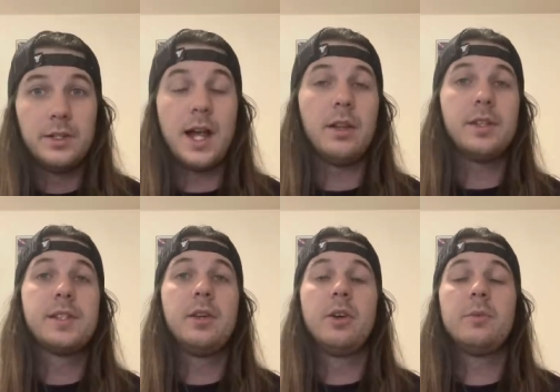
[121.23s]
Now let's
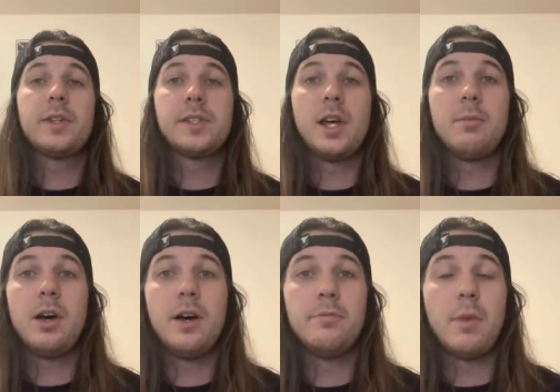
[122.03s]
get on with some
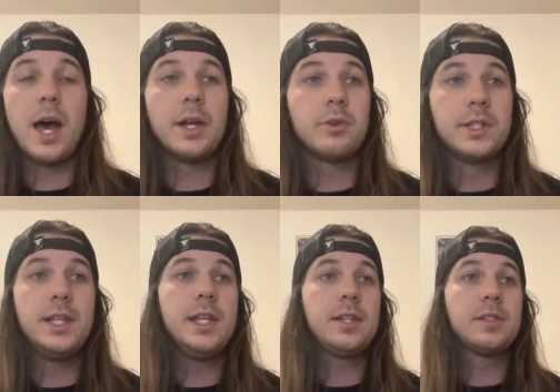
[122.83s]
of my
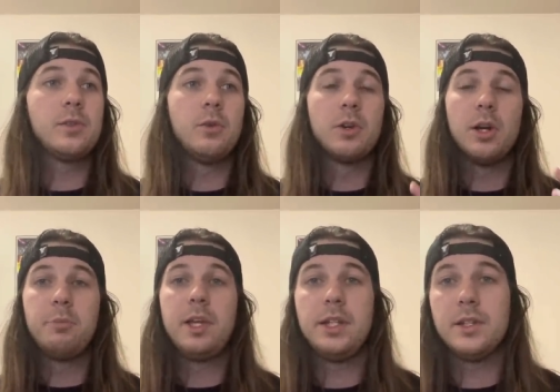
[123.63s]
critiques or
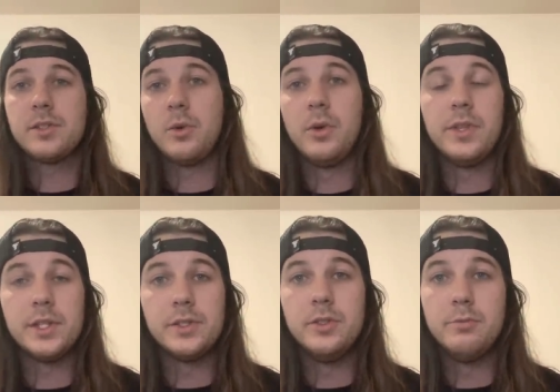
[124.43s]
opinions on
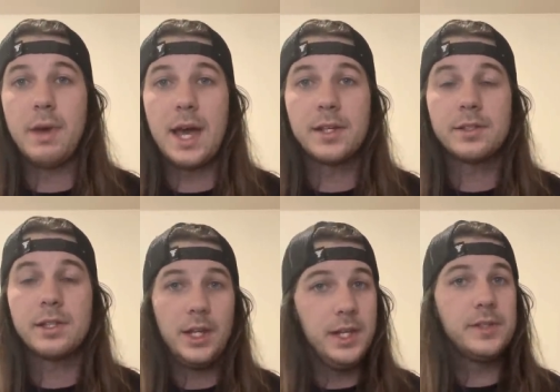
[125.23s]
this new mask.
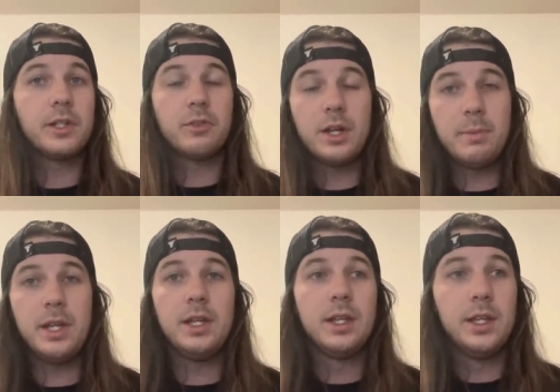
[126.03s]
Is it
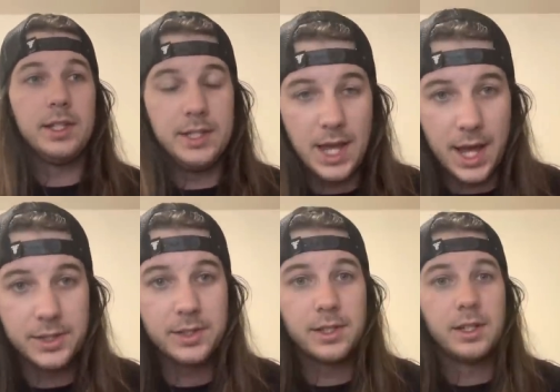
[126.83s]
creepy?
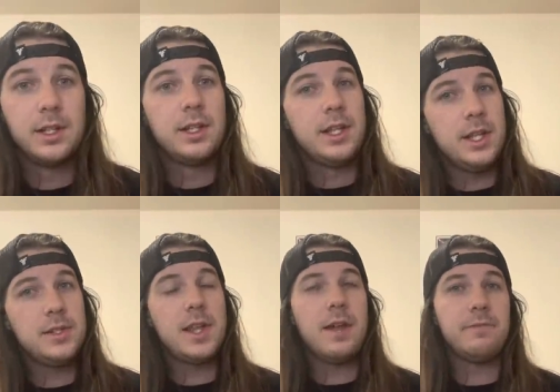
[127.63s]
Yes.
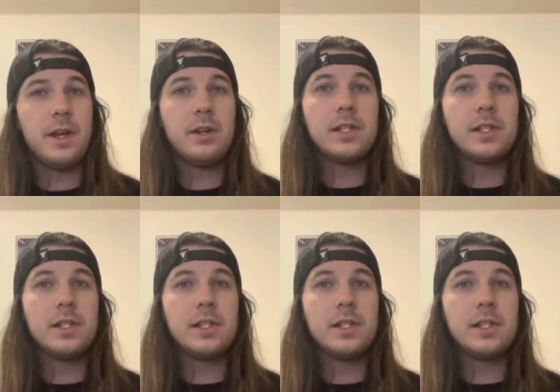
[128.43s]
Is that very